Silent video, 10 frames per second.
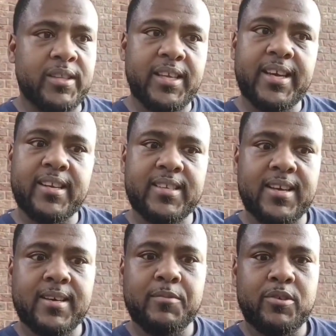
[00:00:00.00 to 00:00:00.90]
one thing at a
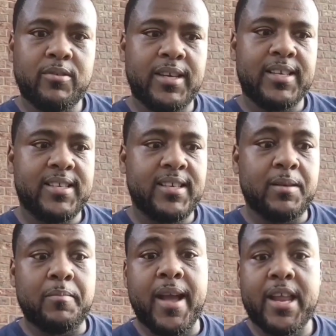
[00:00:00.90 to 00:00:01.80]
time. Like I
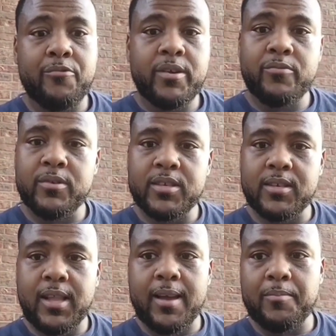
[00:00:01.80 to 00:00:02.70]
said, the battery was
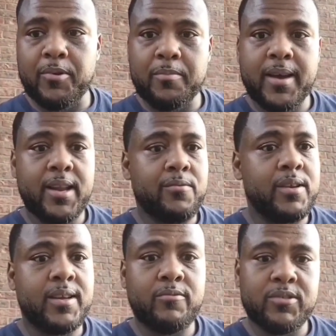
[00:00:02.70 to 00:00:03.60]
a LiPo
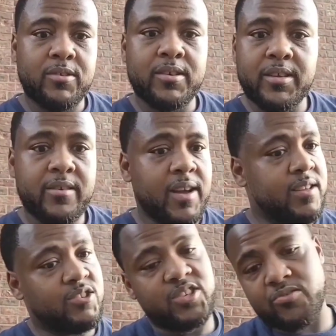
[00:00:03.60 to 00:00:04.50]
battery that was on here.
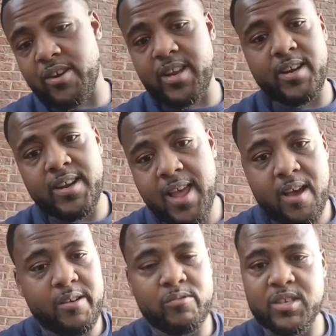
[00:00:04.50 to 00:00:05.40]
I traded it
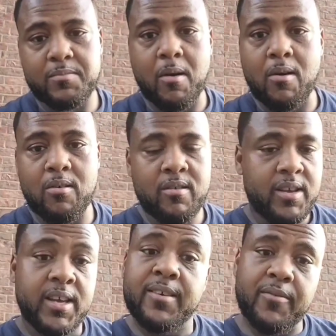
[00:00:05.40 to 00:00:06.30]
out. It was small
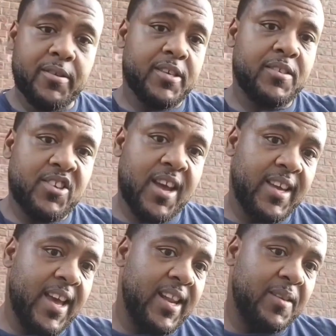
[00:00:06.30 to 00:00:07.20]
for this
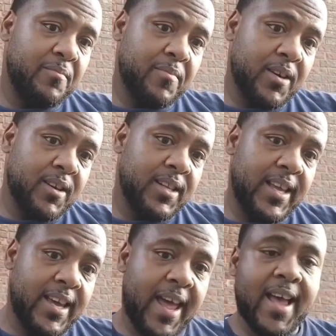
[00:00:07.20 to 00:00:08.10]
gigantic
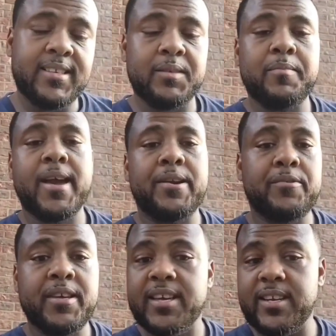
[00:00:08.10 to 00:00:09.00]
lead acid
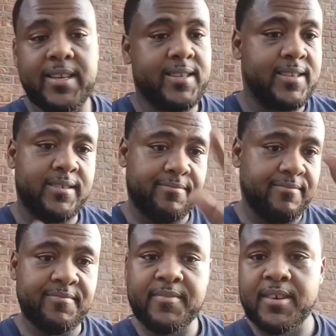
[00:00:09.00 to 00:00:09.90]
battery, and it's